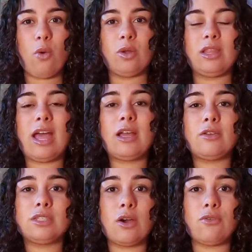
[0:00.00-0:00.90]
with lack
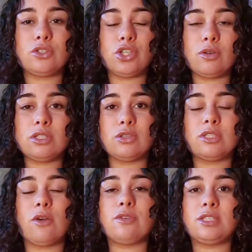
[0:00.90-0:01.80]
of self-assurance or
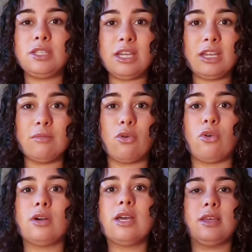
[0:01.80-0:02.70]
self-esteem,
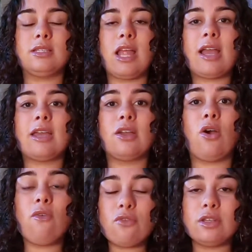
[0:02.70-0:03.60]
or is lacking
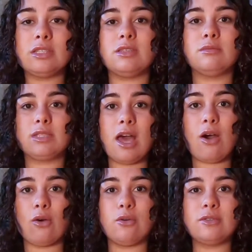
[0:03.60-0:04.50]
confidence in
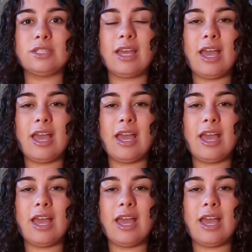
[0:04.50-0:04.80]
themselves,